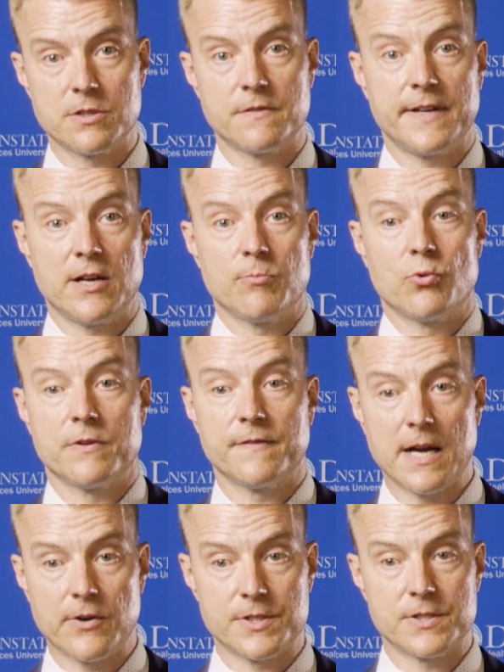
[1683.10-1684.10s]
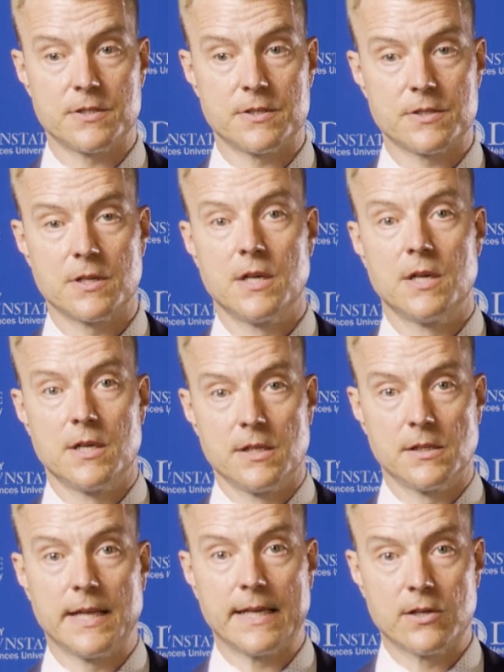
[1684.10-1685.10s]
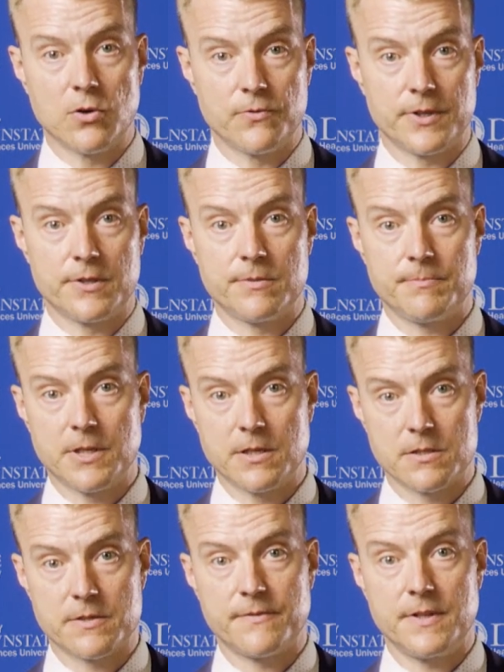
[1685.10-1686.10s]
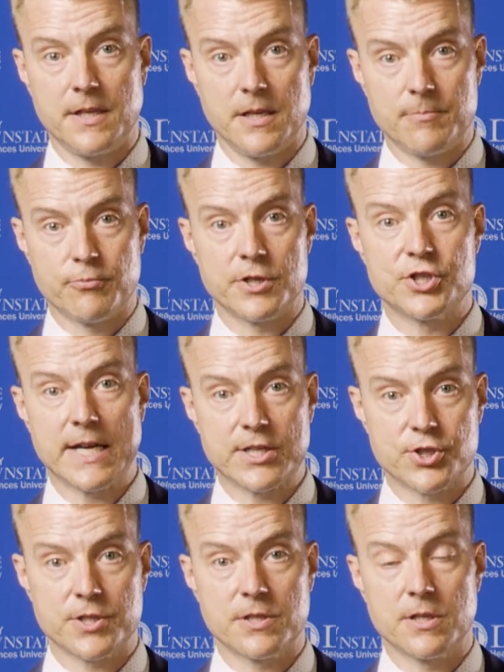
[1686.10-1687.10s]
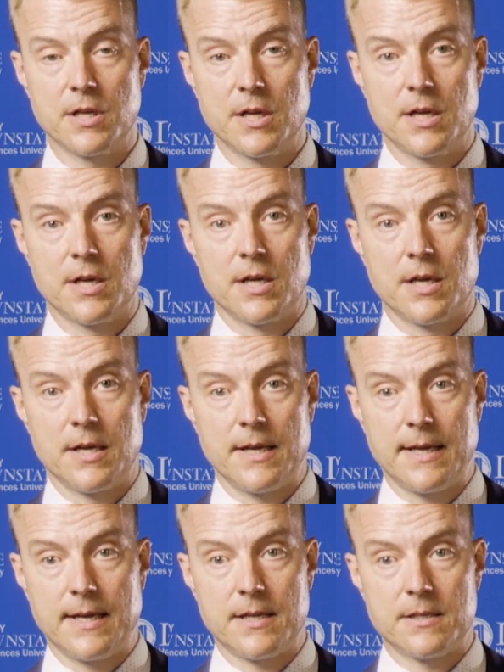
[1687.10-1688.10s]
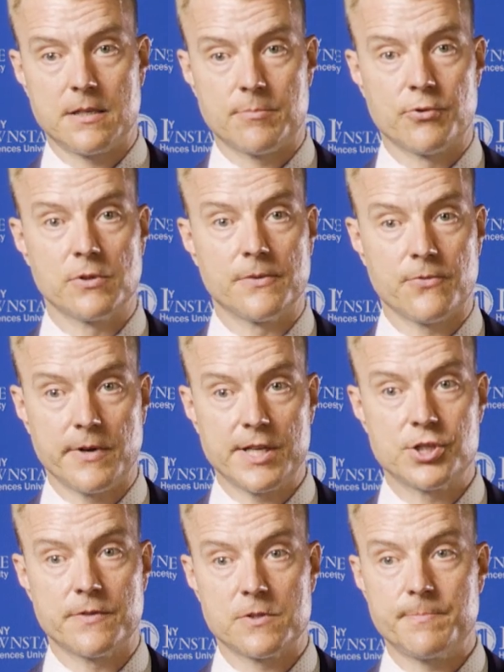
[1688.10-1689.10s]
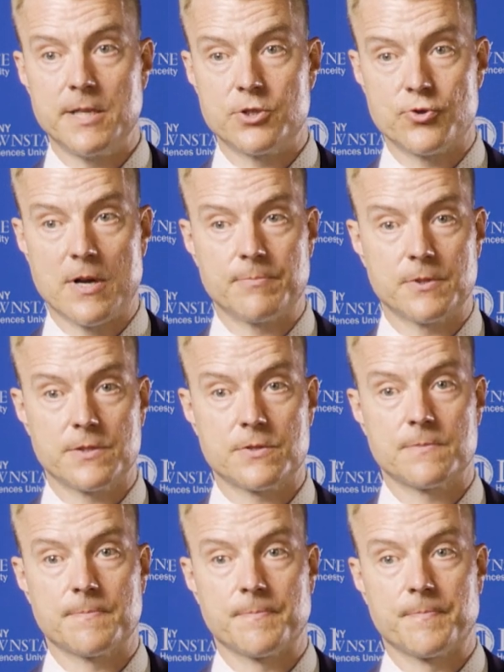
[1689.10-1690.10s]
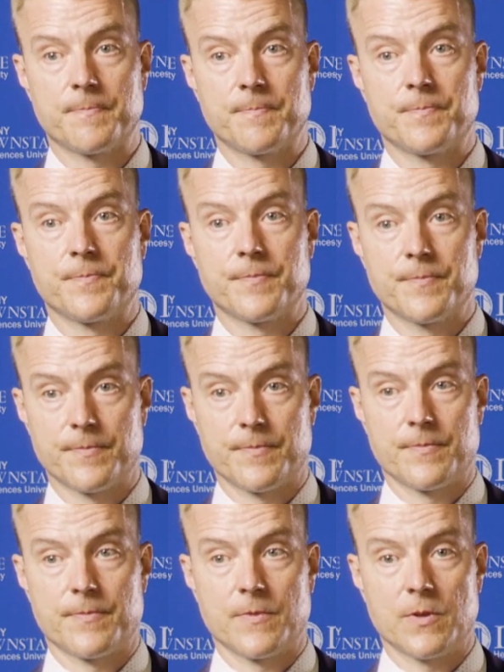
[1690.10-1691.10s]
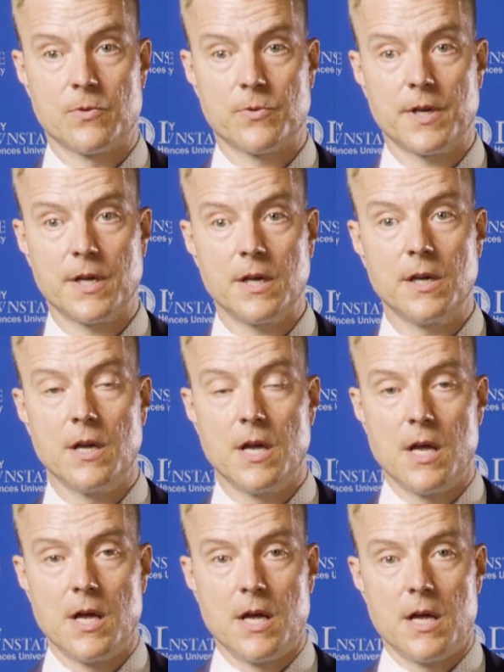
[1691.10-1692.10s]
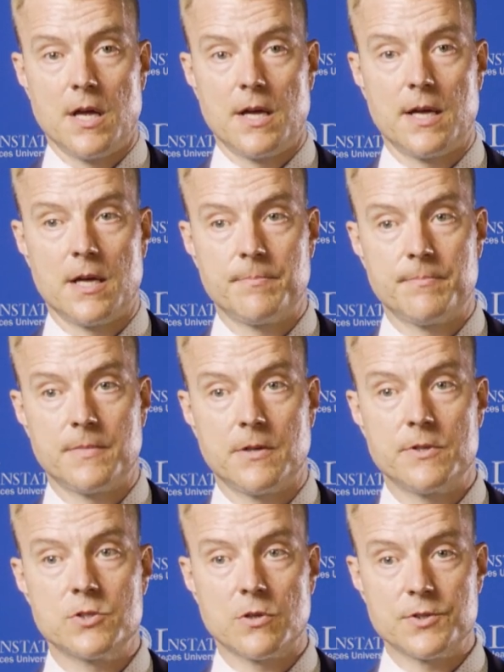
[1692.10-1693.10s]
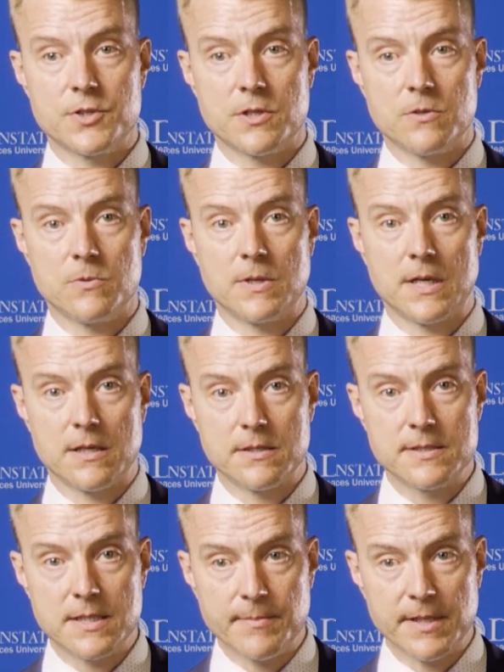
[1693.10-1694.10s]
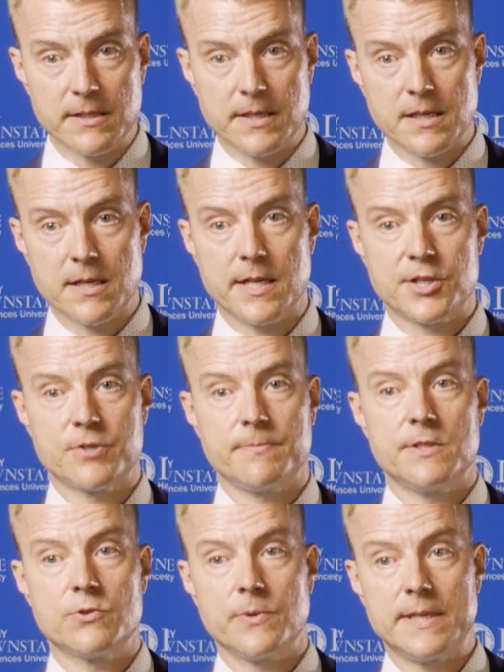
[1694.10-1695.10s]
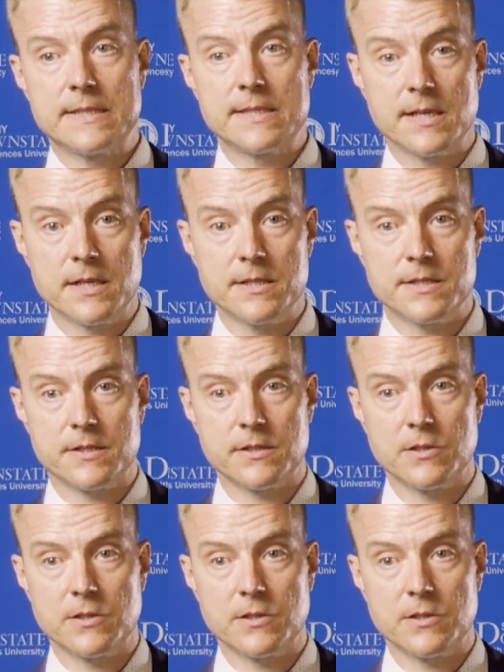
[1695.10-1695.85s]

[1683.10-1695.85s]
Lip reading: of airborne viruses like COVID because of the projection and proliferation of speech droplets. Okay. There is also seemingly a connection between tinnitus and